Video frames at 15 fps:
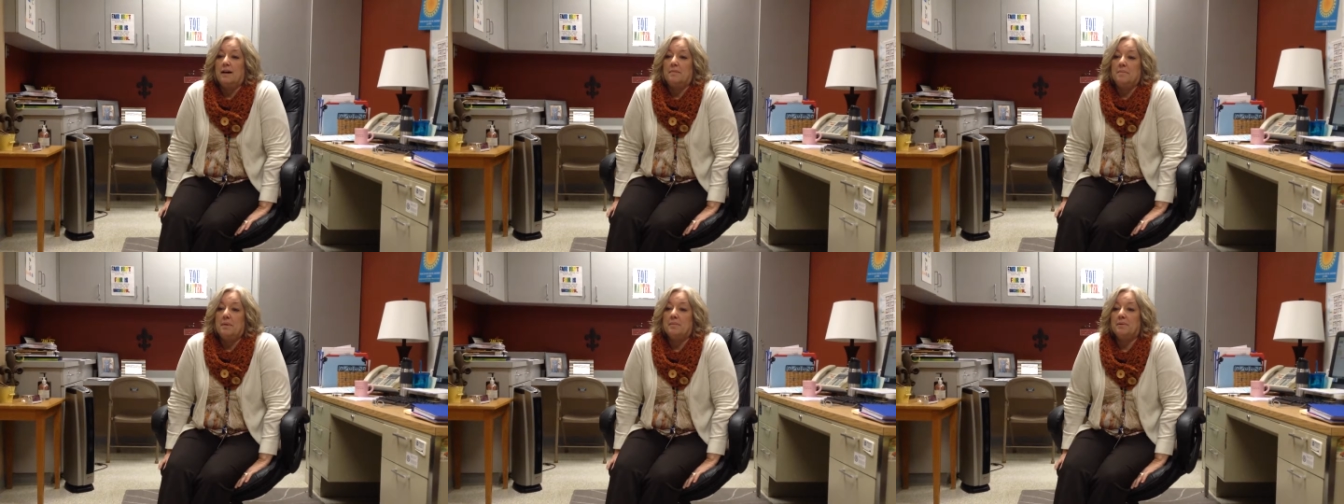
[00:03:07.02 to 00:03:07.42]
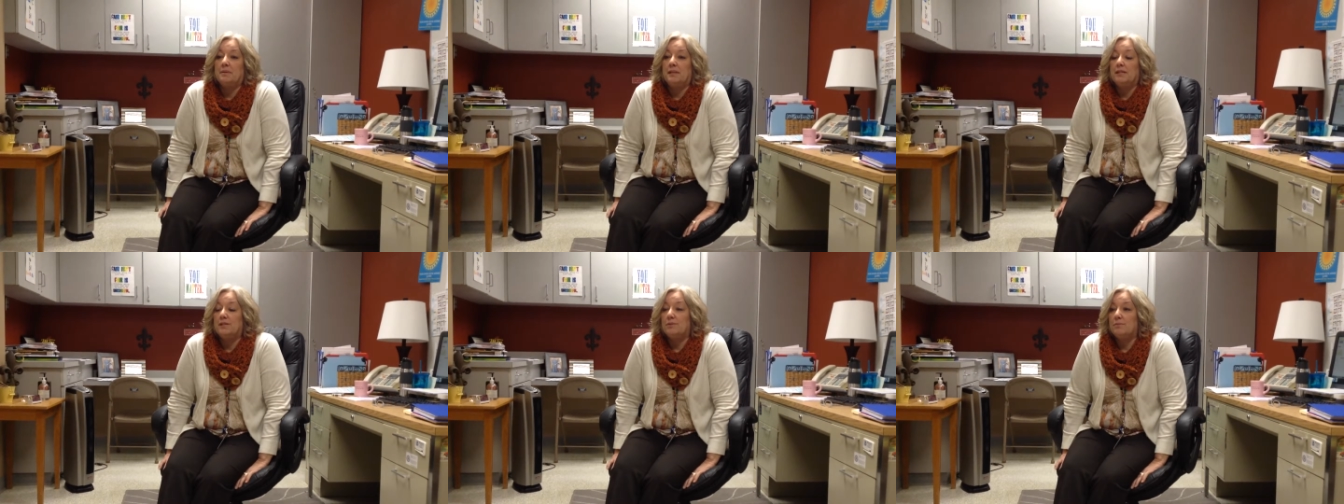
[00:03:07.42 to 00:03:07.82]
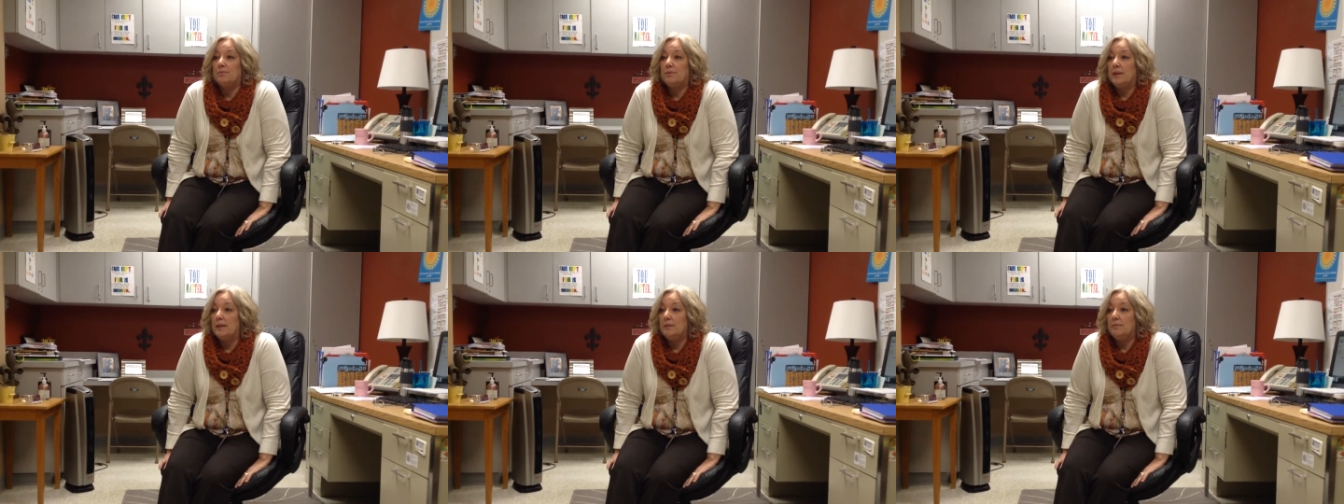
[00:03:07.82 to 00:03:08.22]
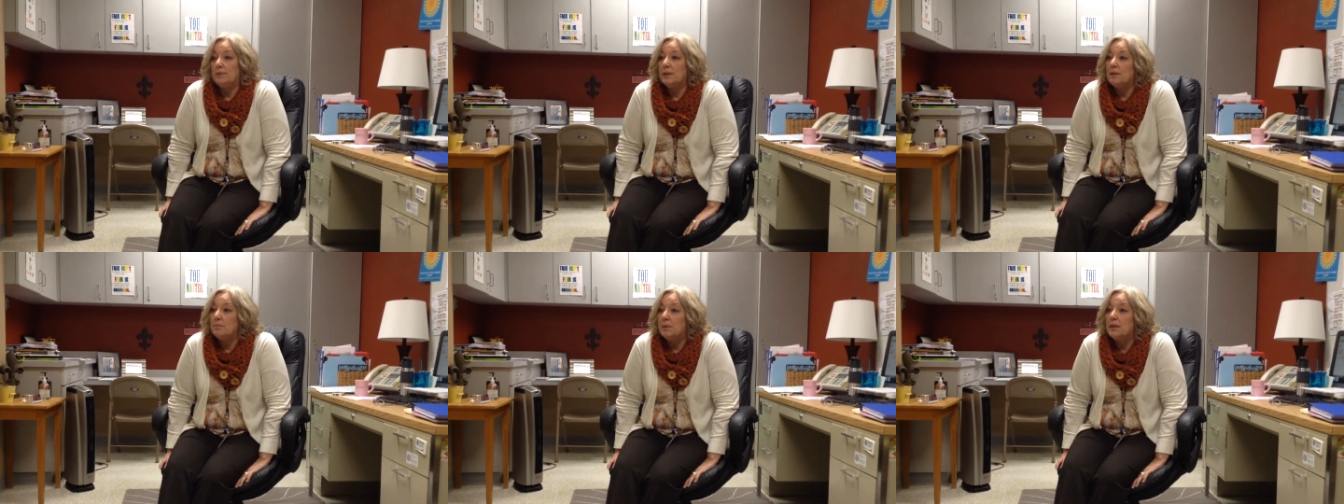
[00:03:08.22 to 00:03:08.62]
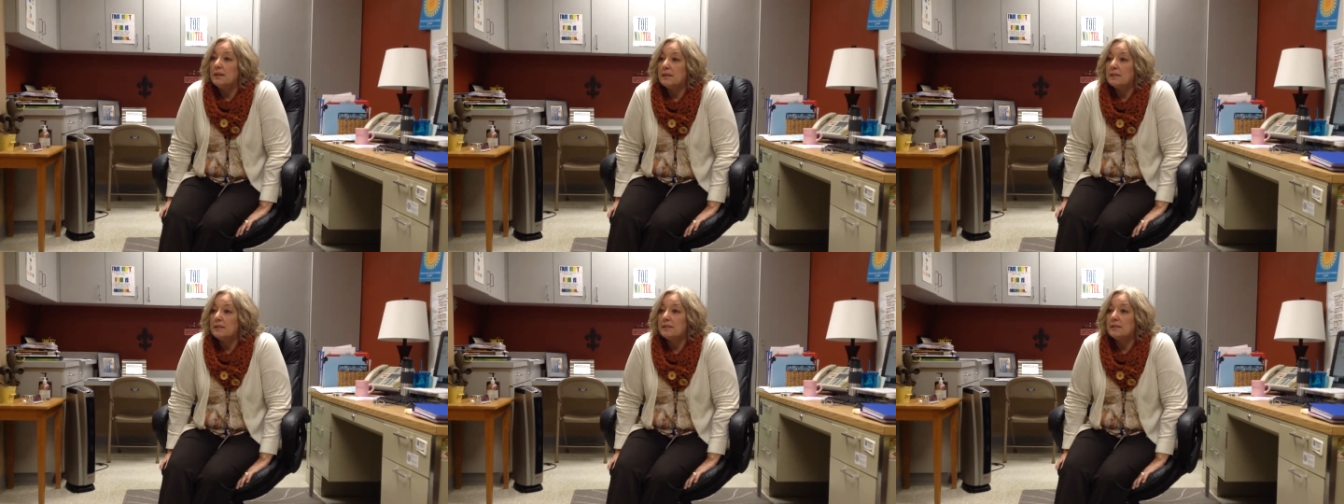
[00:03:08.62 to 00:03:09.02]
People need to read real
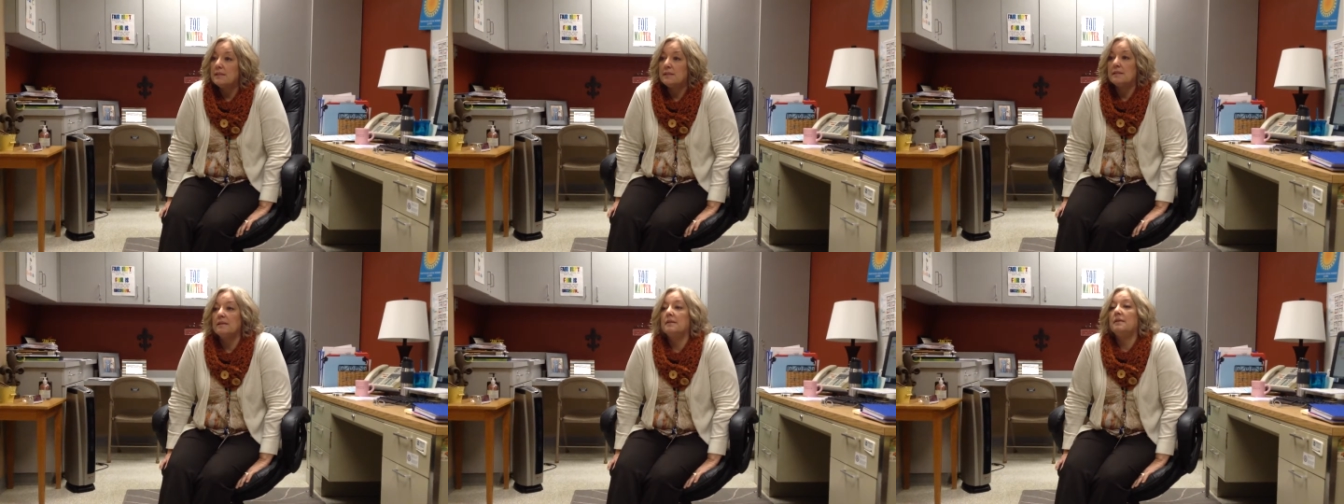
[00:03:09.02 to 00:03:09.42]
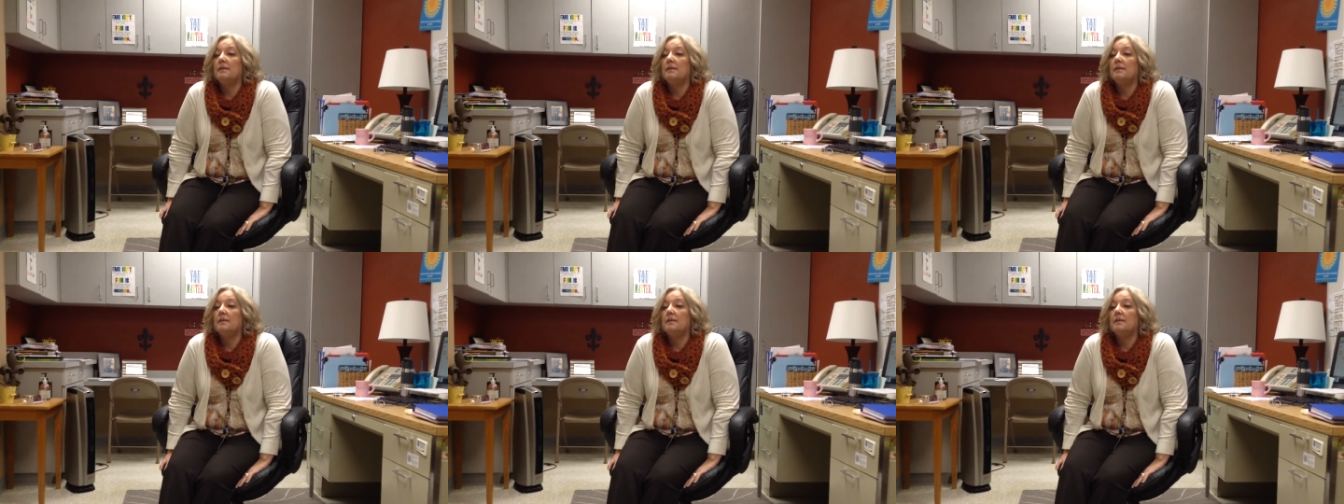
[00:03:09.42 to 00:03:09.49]
books.